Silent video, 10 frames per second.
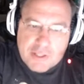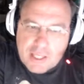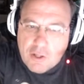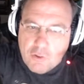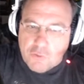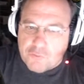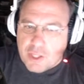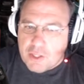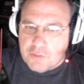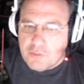nails
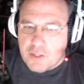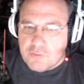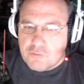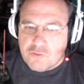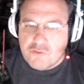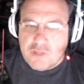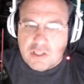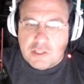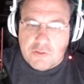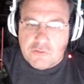and and just
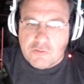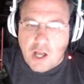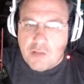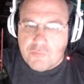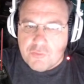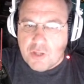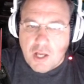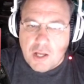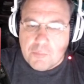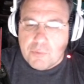sealing this coffin
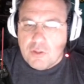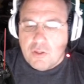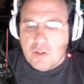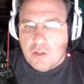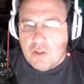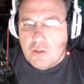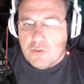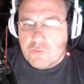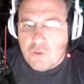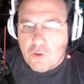up.
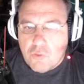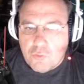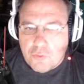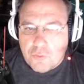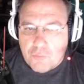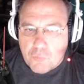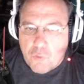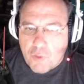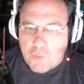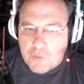So the, the more
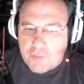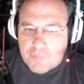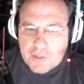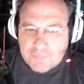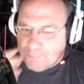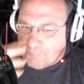that w- I mean,